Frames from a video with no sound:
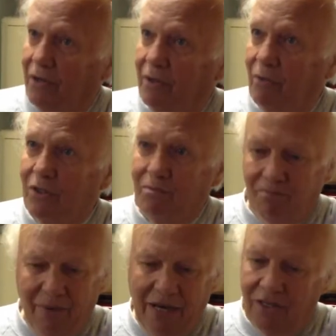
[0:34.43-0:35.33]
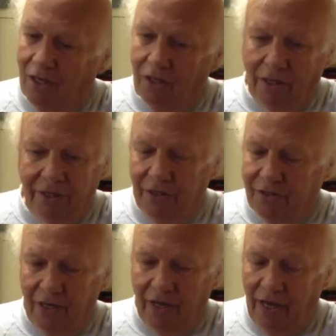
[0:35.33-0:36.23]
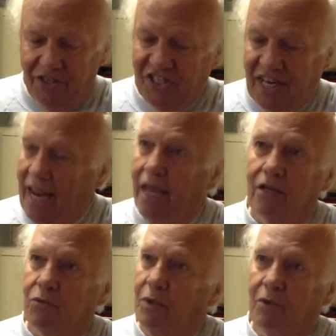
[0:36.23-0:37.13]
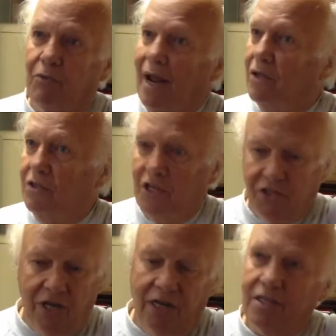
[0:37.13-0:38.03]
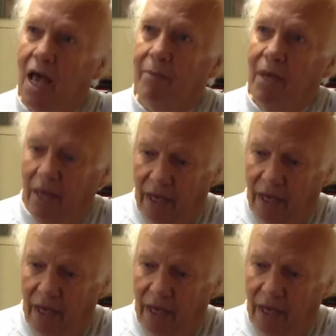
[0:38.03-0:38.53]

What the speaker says: It was basically just a stand with a round disc on top